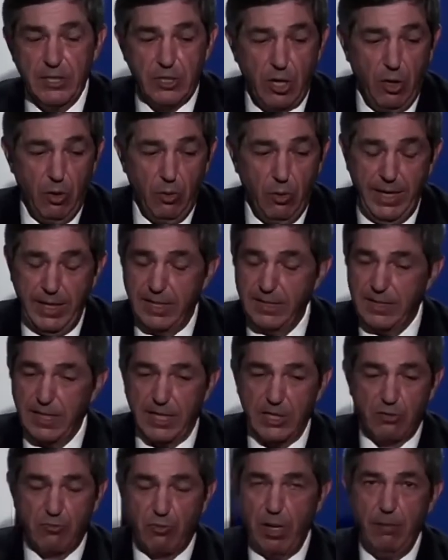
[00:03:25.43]
So it
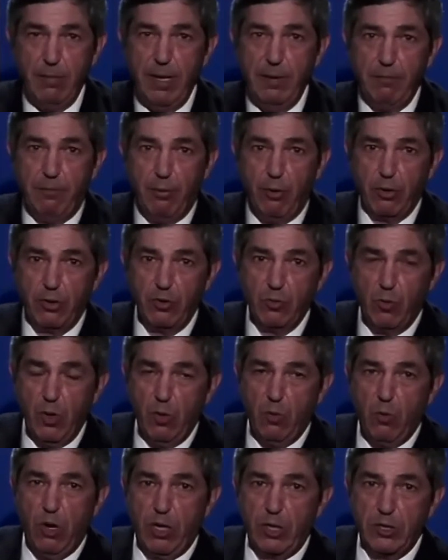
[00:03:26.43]
is extremely important
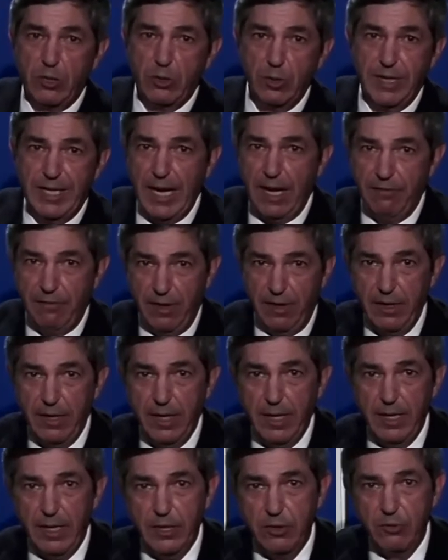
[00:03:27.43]
we work together
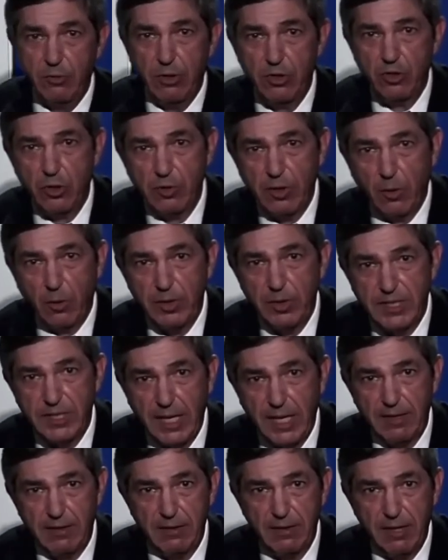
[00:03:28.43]
to ensure that we
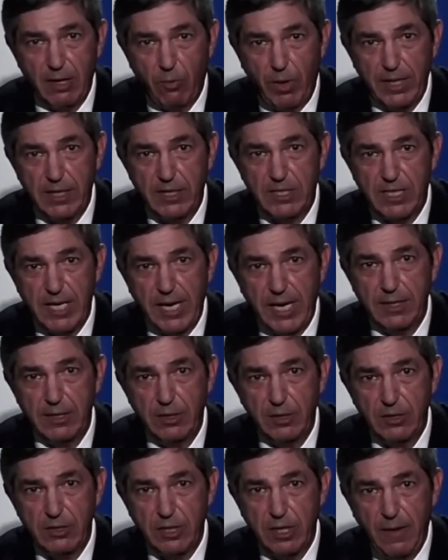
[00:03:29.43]
set the right
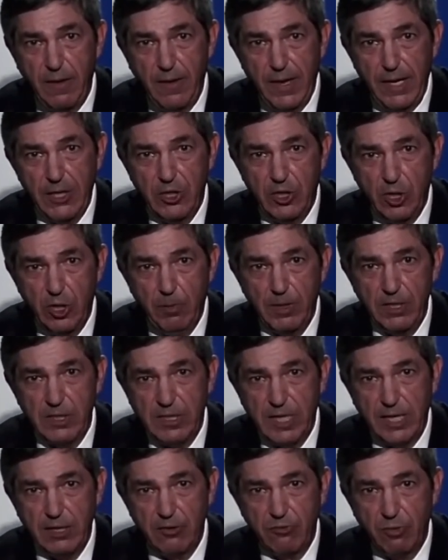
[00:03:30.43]
standards,
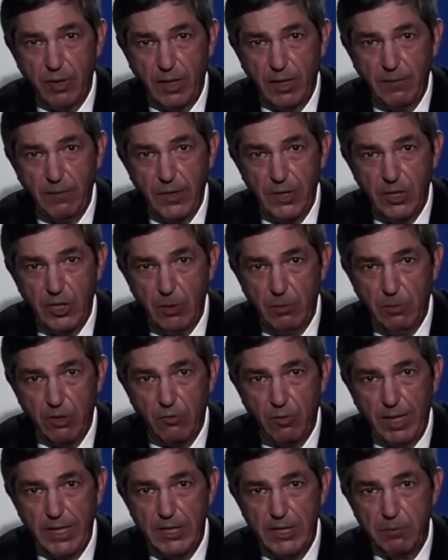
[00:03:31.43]
human-centric,
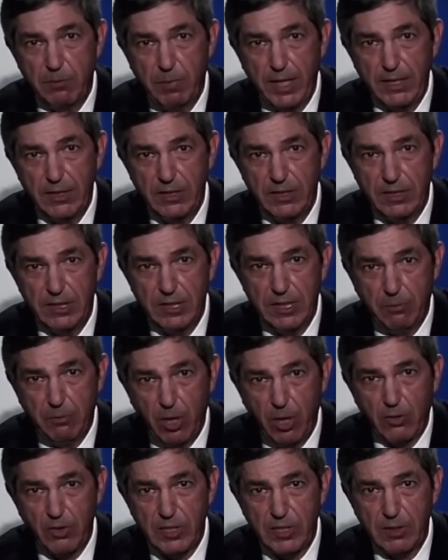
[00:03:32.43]
human rights-based,
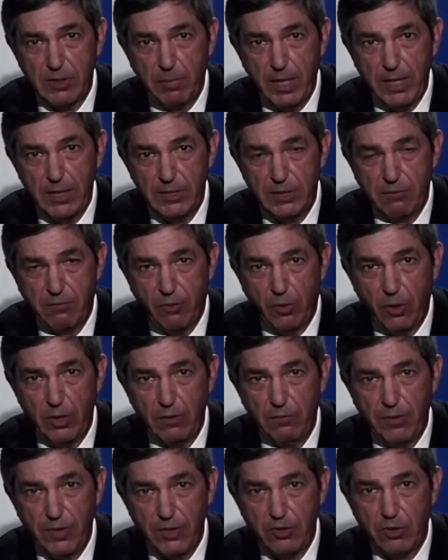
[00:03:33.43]
democracy-based
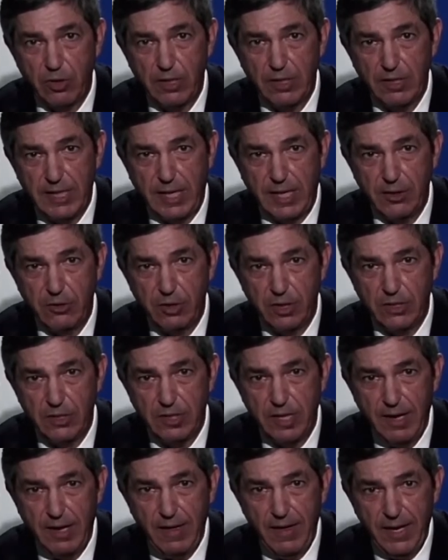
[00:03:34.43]
for artificial
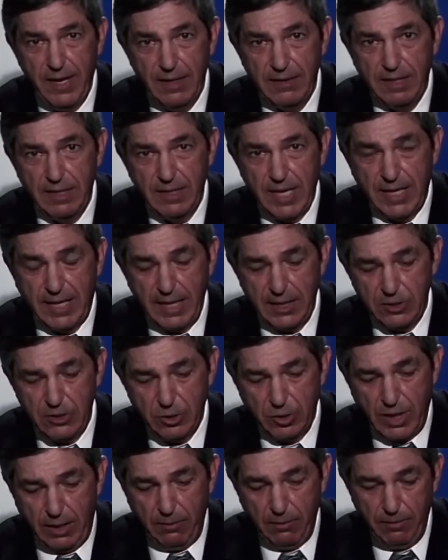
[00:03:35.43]
intelligence in the
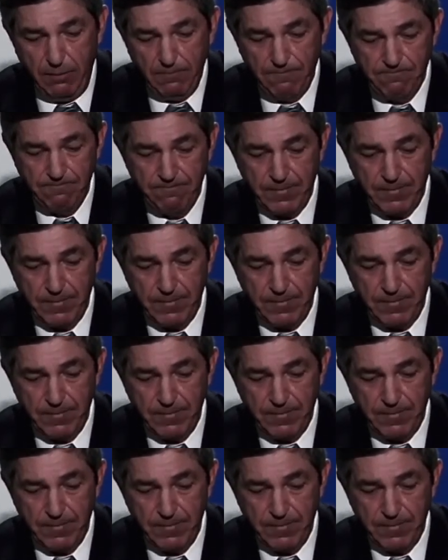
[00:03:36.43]
decades to come.